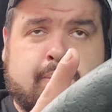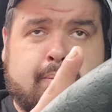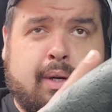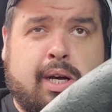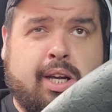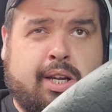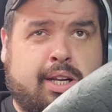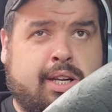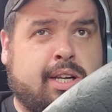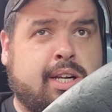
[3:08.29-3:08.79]

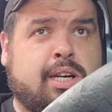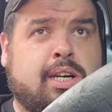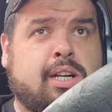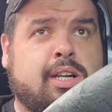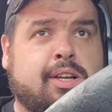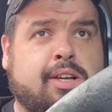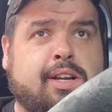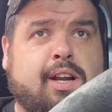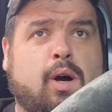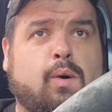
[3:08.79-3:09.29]
But
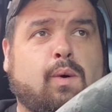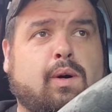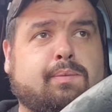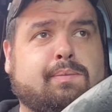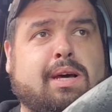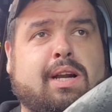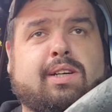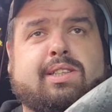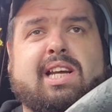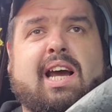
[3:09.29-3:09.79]
you know
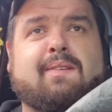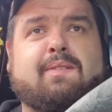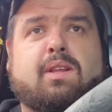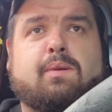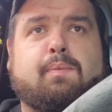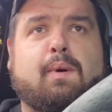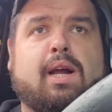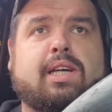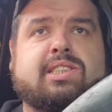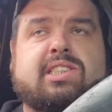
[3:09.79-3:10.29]
what better time
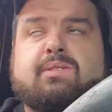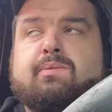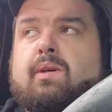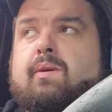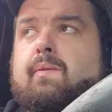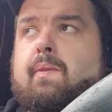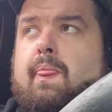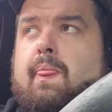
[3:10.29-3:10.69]
than the present?